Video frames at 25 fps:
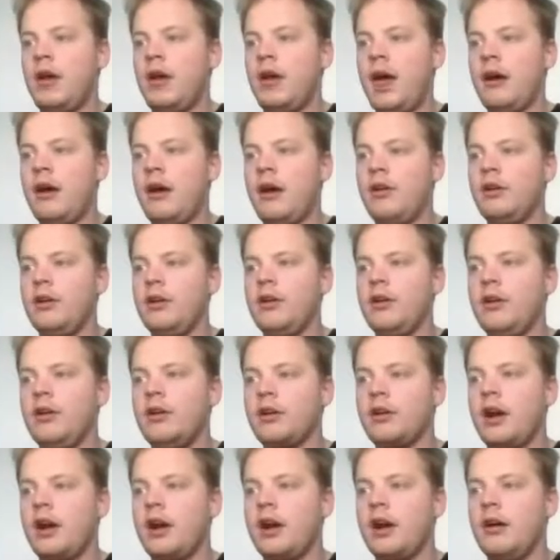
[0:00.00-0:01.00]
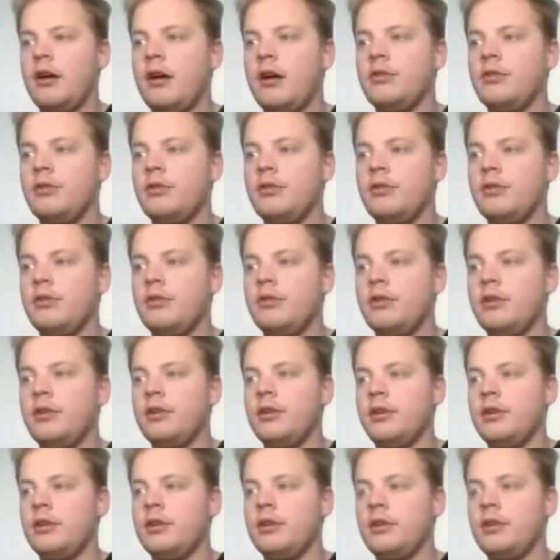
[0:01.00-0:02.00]
calendar,
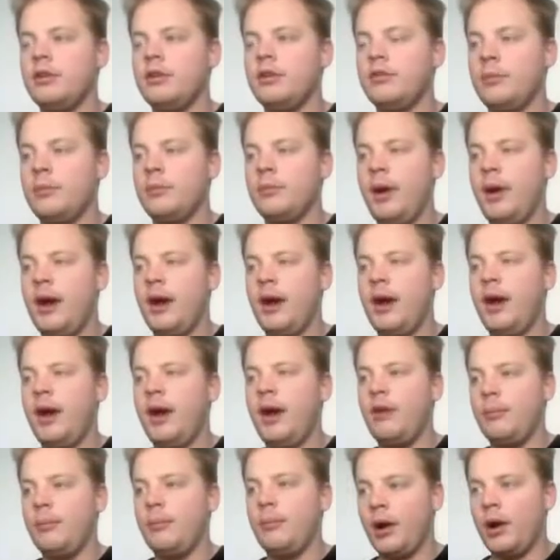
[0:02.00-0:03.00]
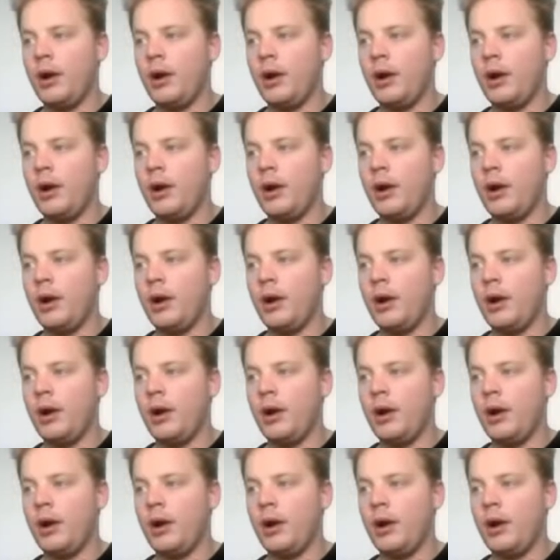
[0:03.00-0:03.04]
conferences, about,